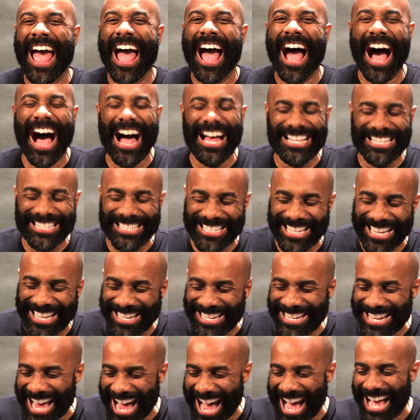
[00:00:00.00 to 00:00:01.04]
I
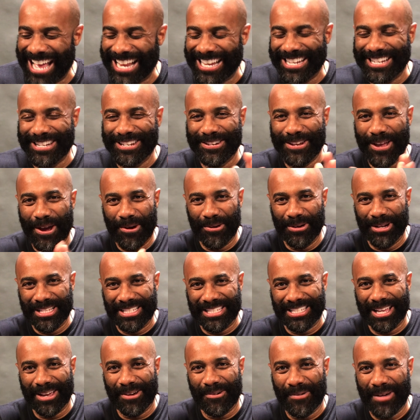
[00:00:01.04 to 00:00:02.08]
did not
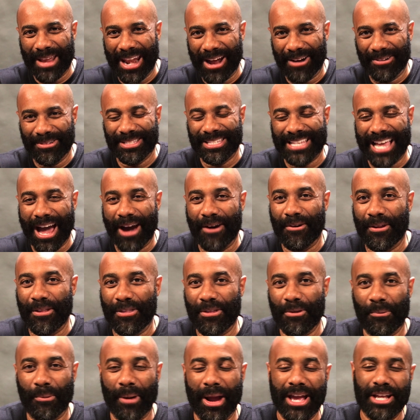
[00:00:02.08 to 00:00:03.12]
notice it when I was out at
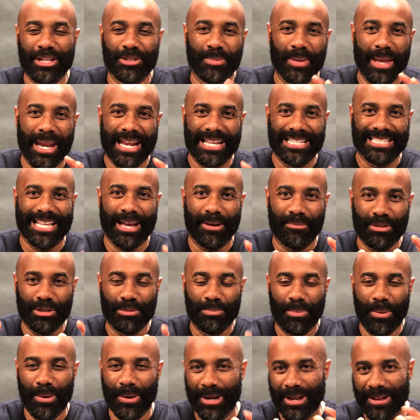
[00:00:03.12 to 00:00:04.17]
the range, but as I was
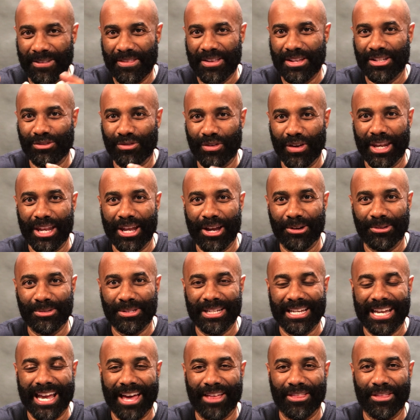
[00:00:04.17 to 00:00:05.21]
putting this video
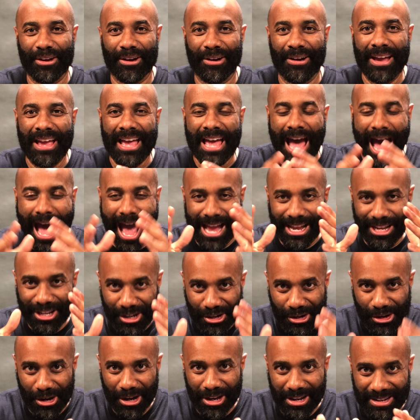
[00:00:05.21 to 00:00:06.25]
together, I
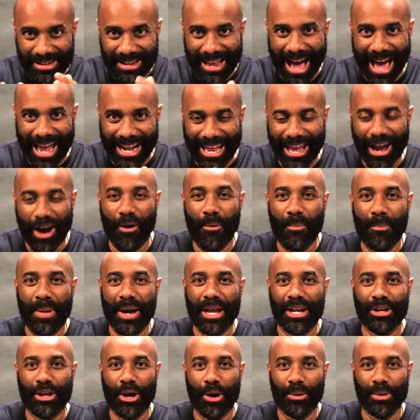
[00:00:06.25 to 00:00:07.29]
could not help
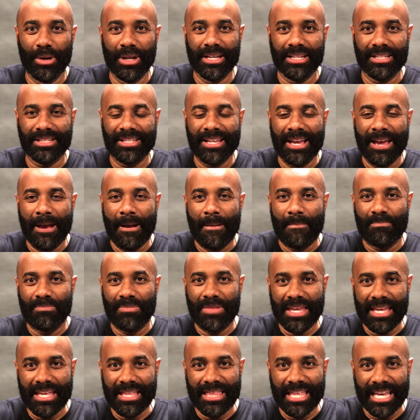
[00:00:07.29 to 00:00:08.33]
but notice
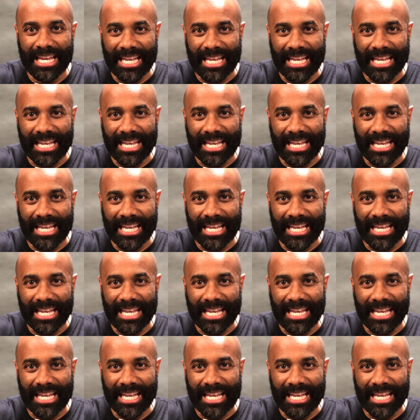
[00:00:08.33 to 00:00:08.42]
the